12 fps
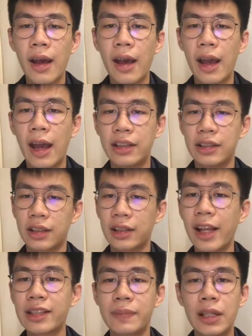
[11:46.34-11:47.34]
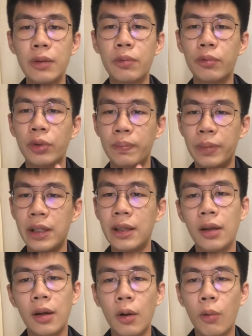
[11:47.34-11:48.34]
And Class B would
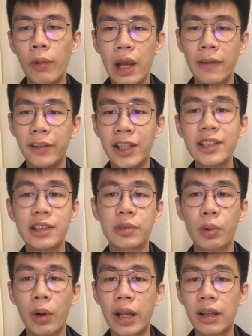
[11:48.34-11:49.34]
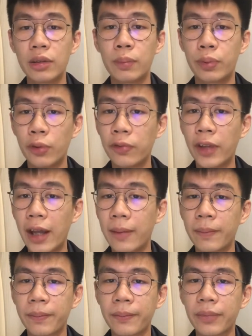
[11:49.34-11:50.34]
be where evidence is required to prove that
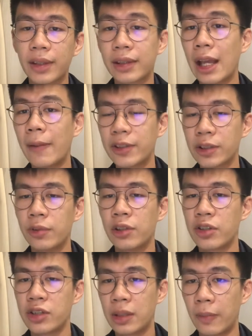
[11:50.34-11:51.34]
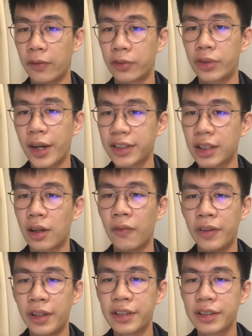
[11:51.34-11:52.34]
there was a relationship of trust and
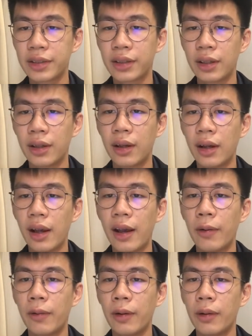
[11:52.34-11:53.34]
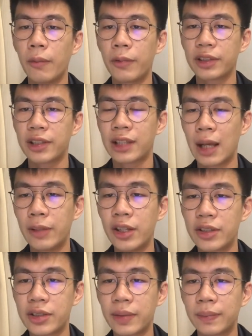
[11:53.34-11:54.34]
confidence was
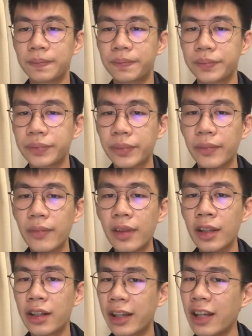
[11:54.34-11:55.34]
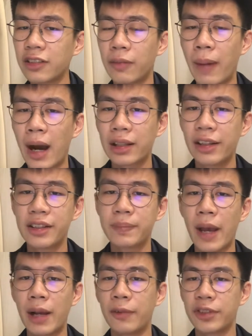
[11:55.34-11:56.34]
established. In the case of Barclays
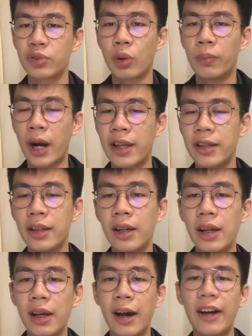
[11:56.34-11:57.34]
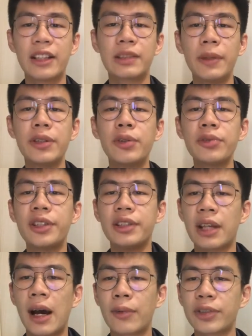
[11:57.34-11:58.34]
Bank versus O'Brien, a husband used his
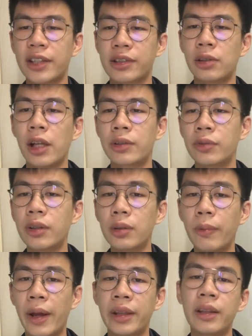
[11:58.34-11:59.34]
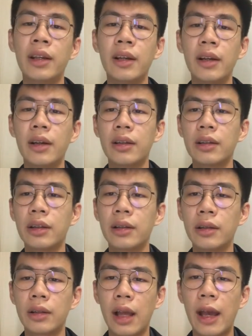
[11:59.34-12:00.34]
house as collateral when
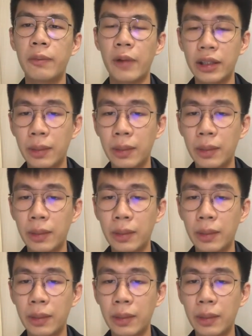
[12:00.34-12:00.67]
the